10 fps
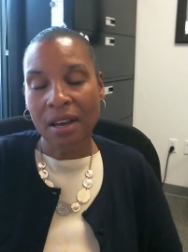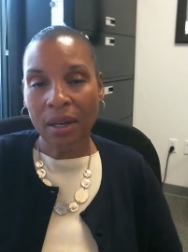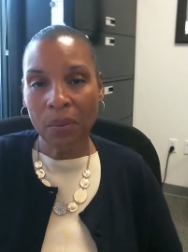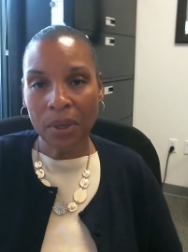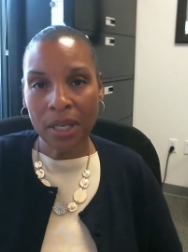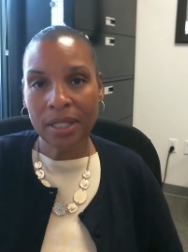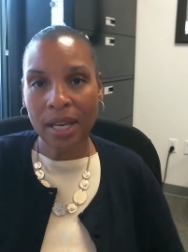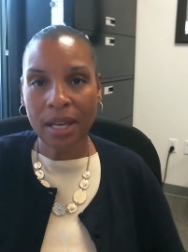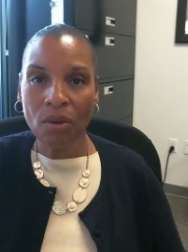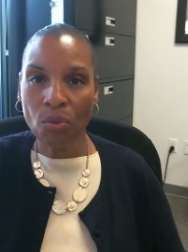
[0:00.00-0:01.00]
I want you to
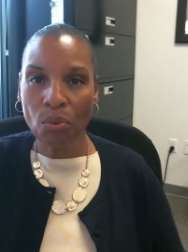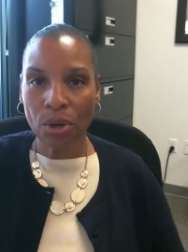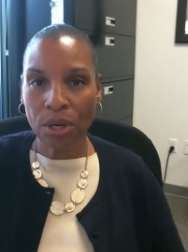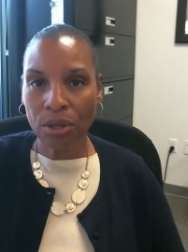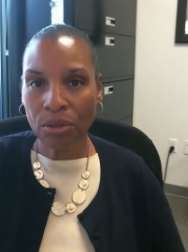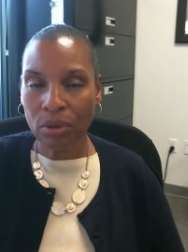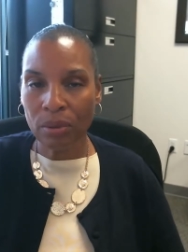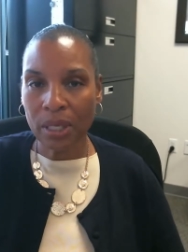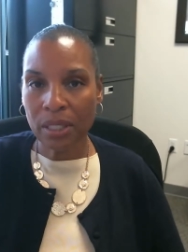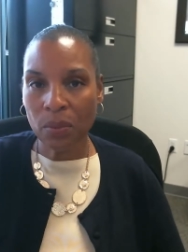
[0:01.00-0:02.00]
kind of work
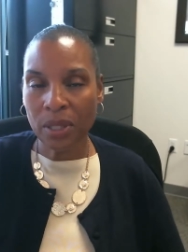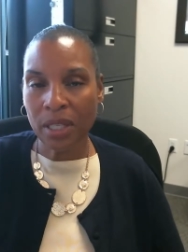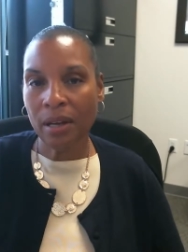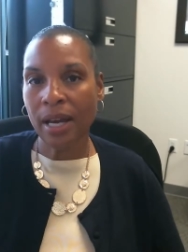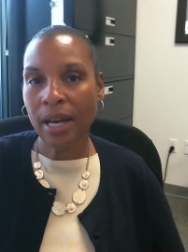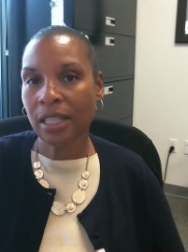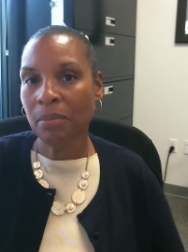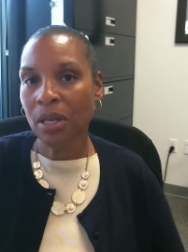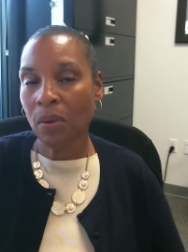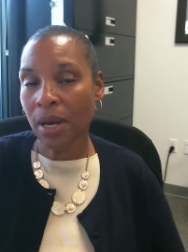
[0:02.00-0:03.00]
through it without asking
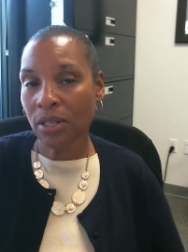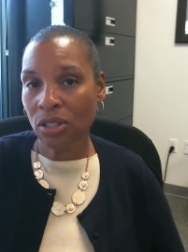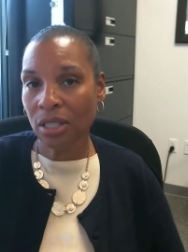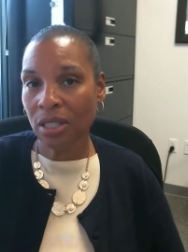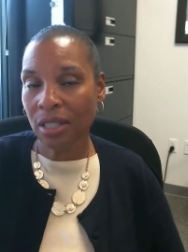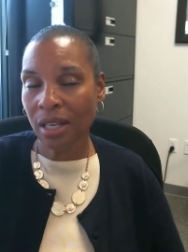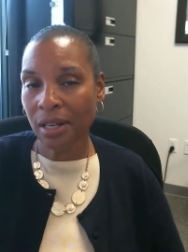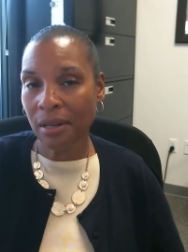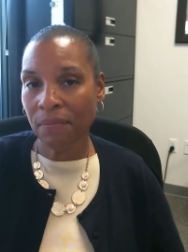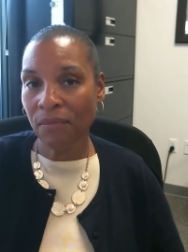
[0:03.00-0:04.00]
me questions
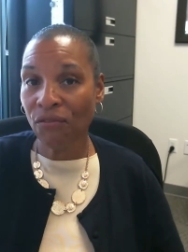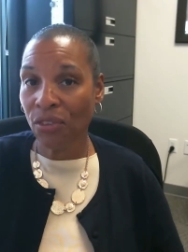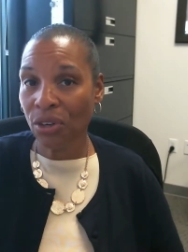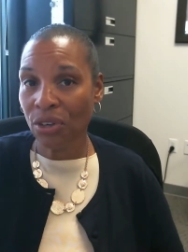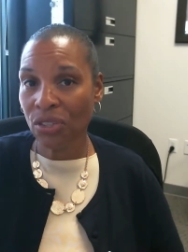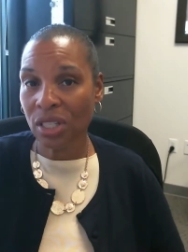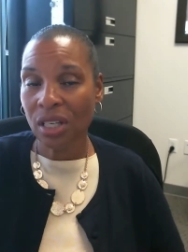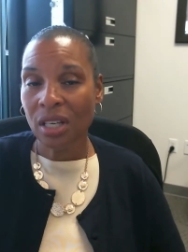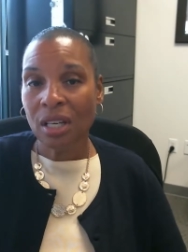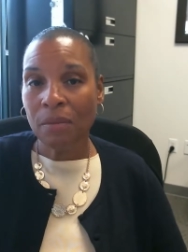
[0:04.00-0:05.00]
um,
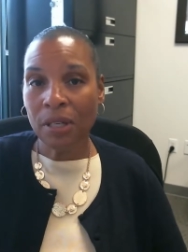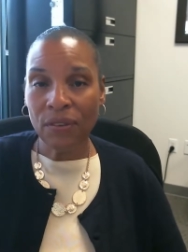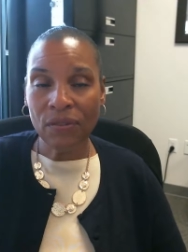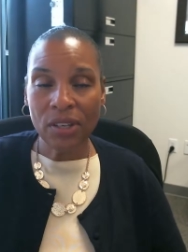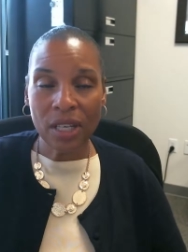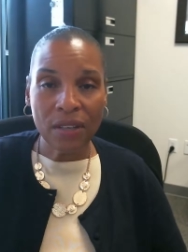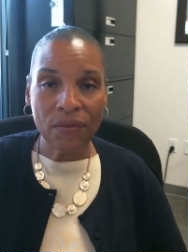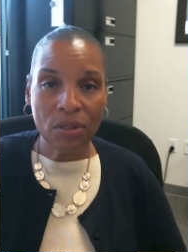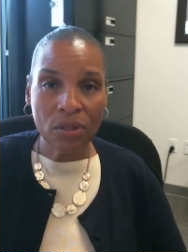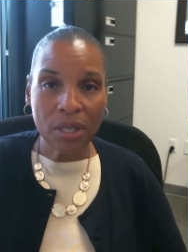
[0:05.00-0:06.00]
first. But if you get if
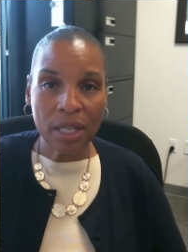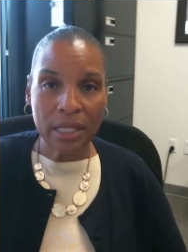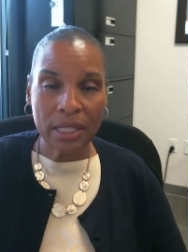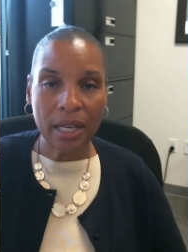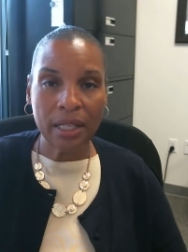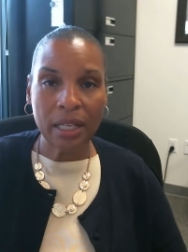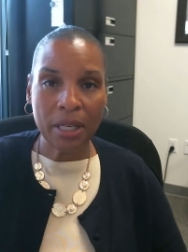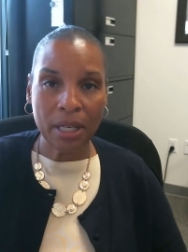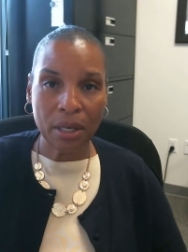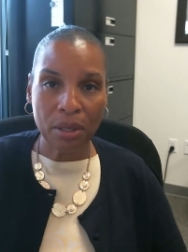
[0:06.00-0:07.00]
you do get stuck, let
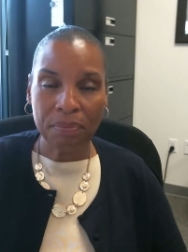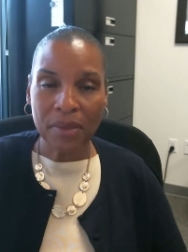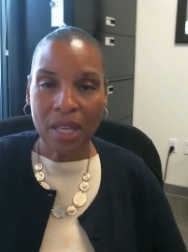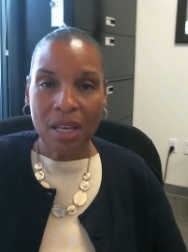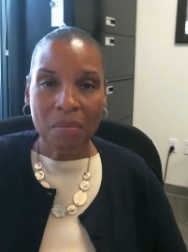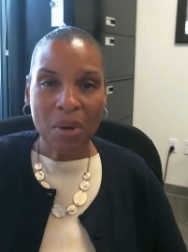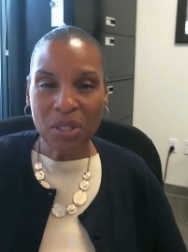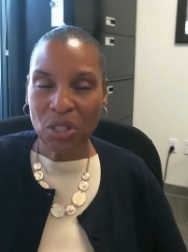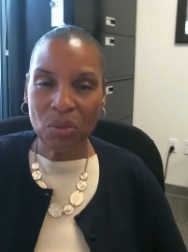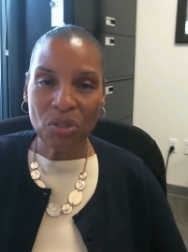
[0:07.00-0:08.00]
me know.
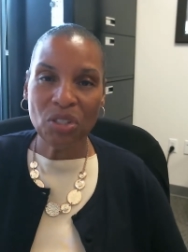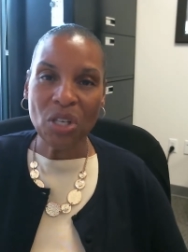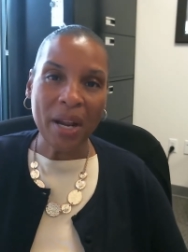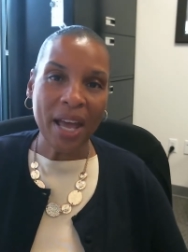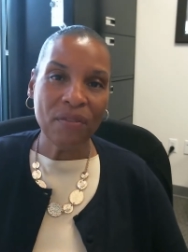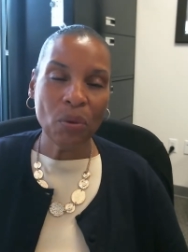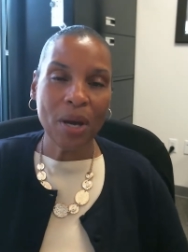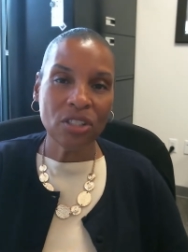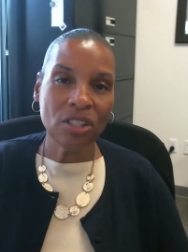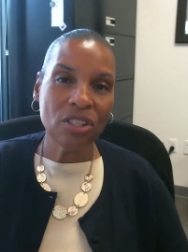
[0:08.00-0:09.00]
Most students don't have
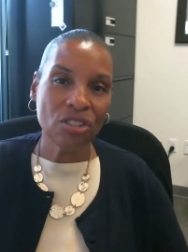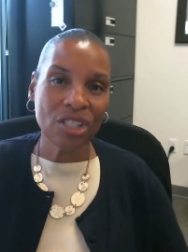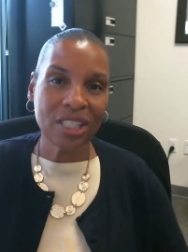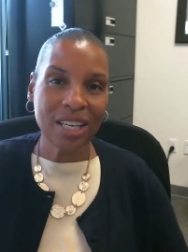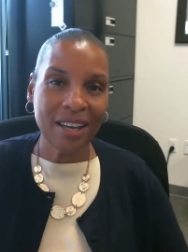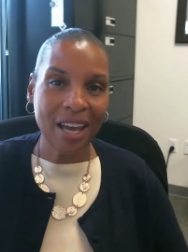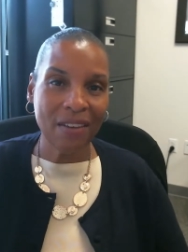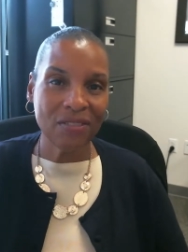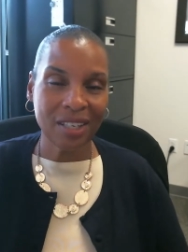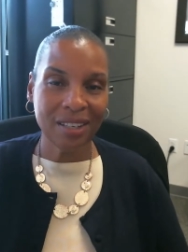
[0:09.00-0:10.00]
questions. You're just going to
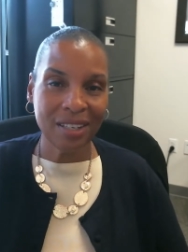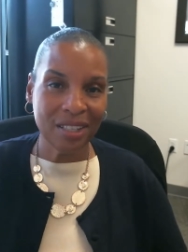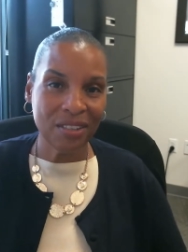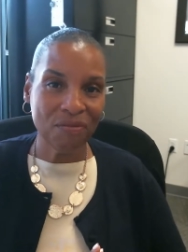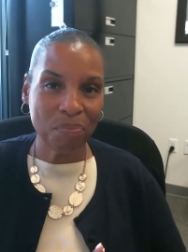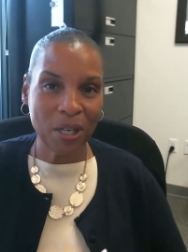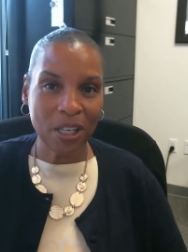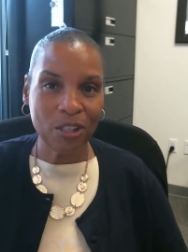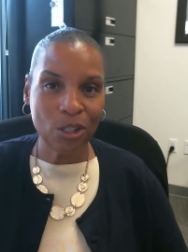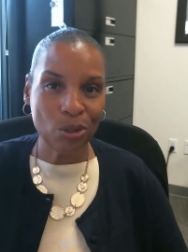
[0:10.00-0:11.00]
have to kind of
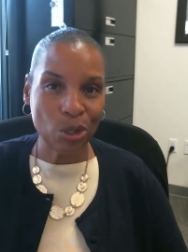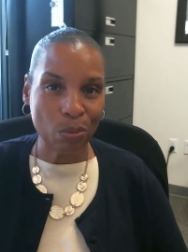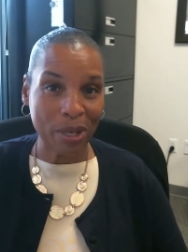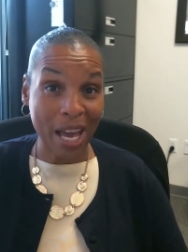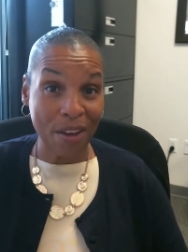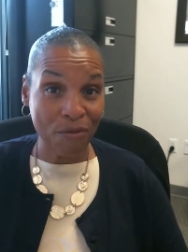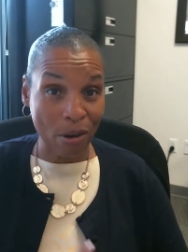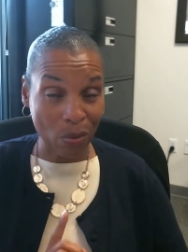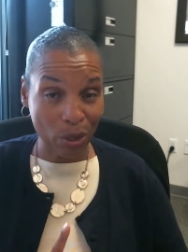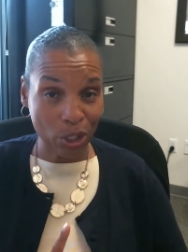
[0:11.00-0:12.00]
pick and choose your
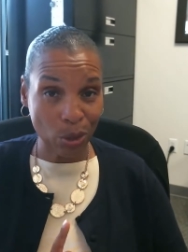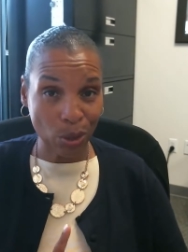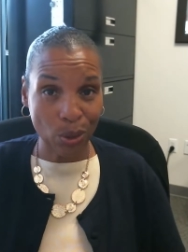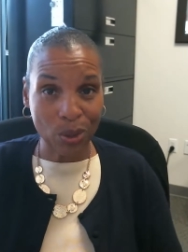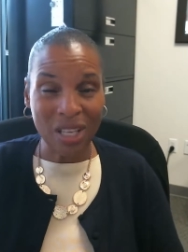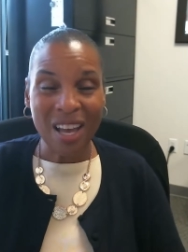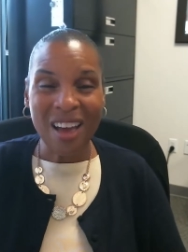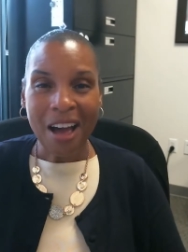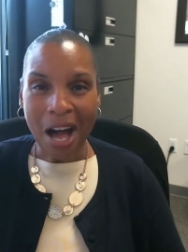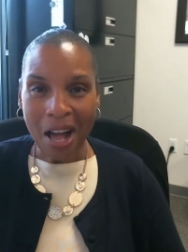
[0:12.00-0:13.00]
platform in which you use.
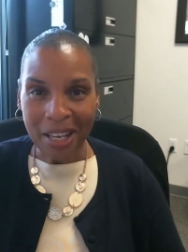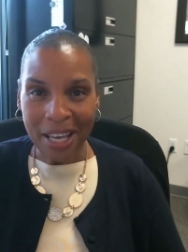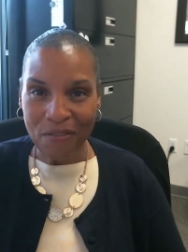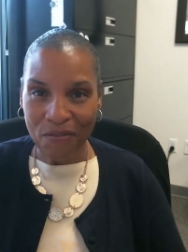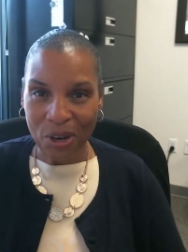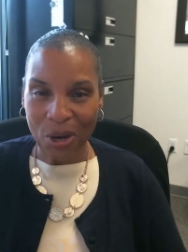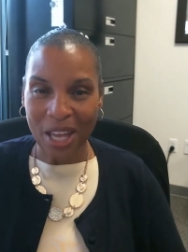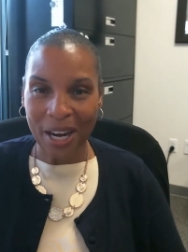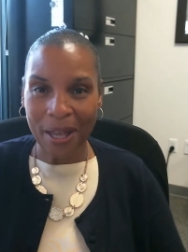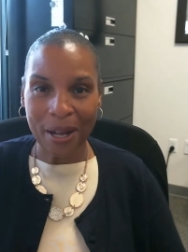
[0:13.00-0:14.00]
I'll let you figure
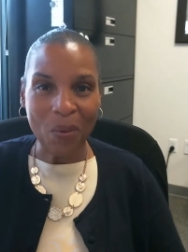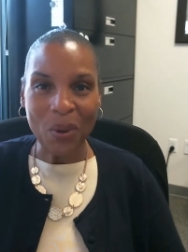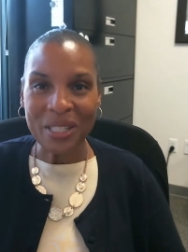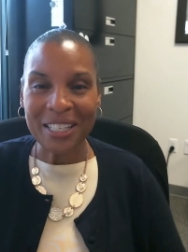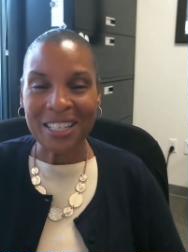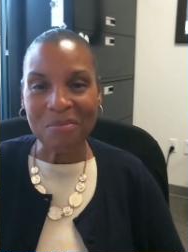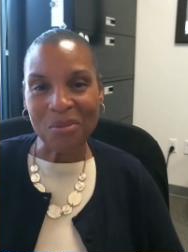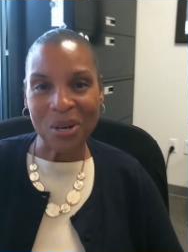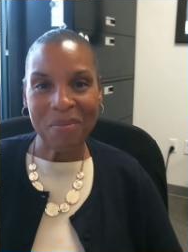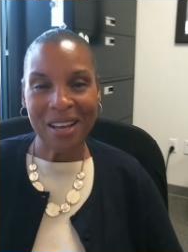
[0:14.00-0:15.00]
that out. I won't say any
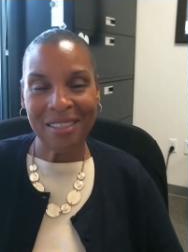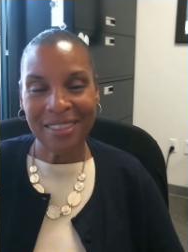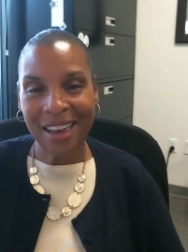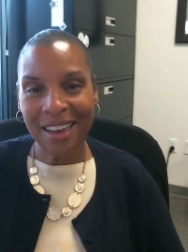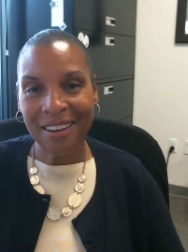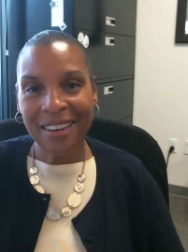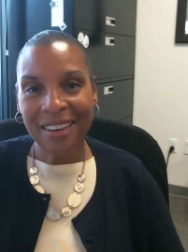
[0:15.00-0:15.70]
more about that.